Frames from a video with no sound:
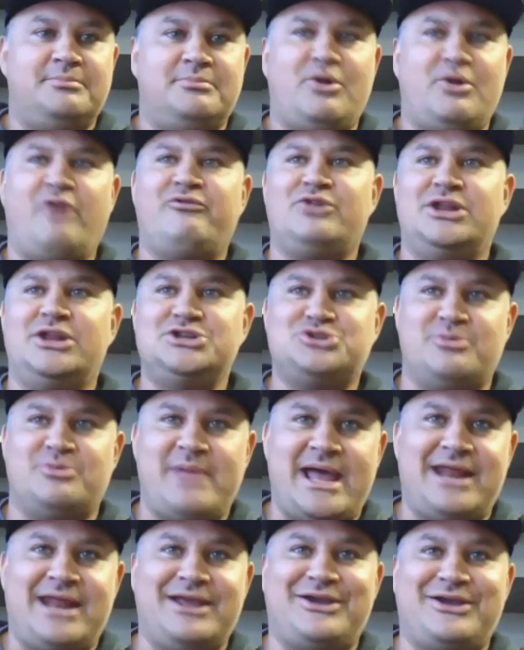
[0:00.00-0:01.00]
overly
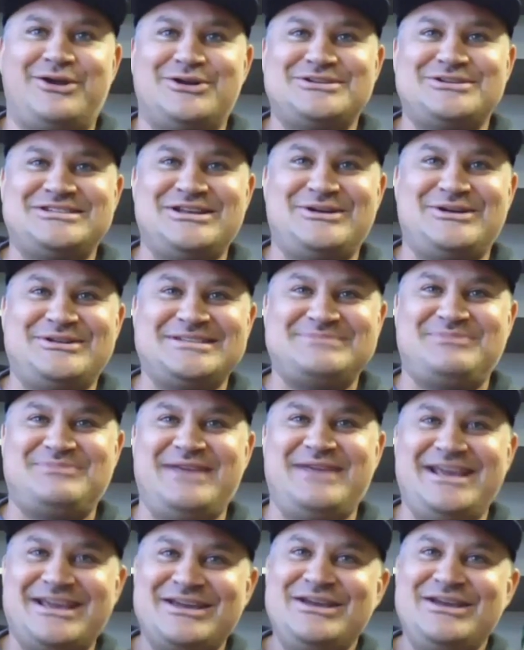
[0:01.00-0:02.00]
dramatic or so to
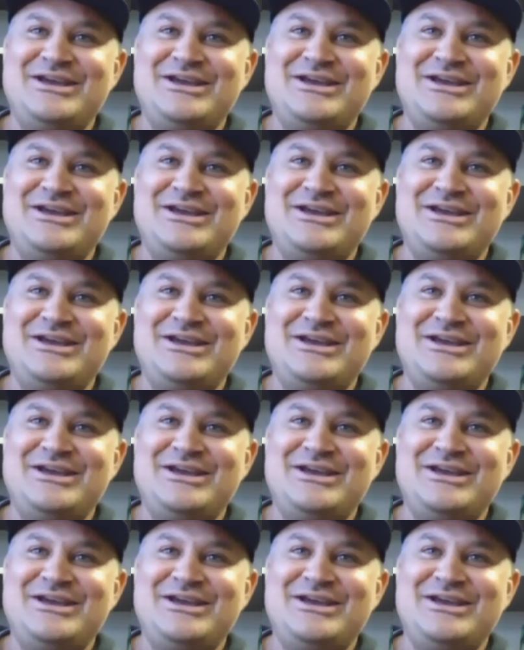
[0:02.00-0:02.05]
speak.